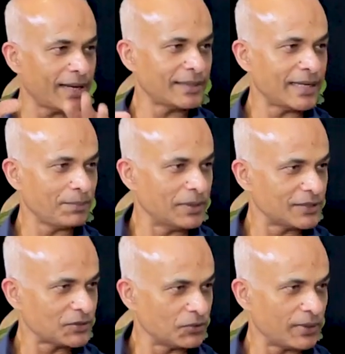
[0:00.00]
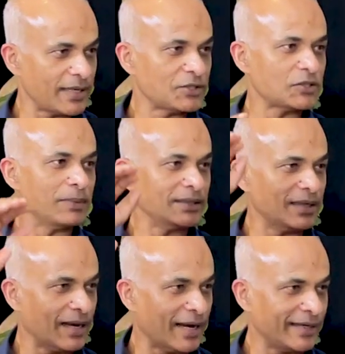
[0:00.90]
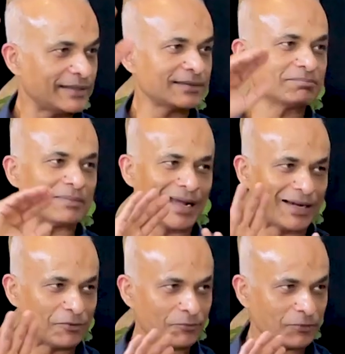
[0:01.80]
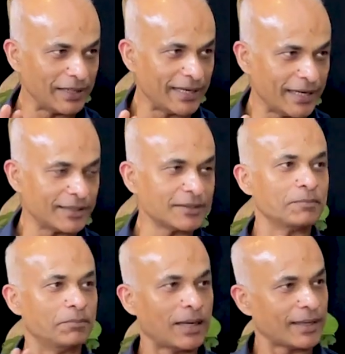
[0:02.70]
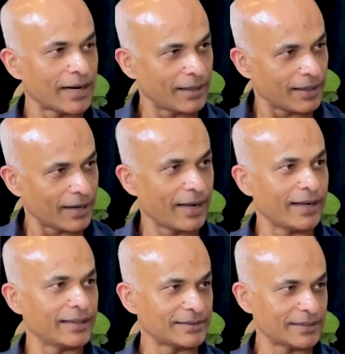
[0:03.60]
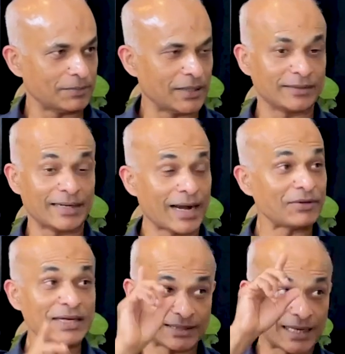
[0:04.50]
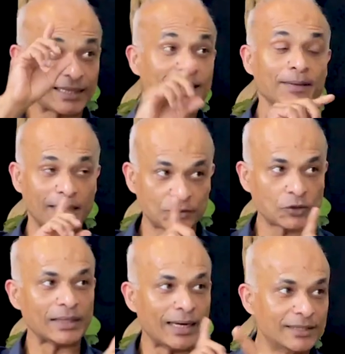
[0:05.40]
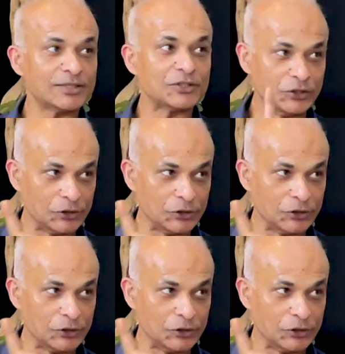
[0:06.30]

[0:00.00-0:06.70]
it takes 8 minutes to reach me, the light. I don't fully get it, but I accept that. Gravity, at that time, I thought elders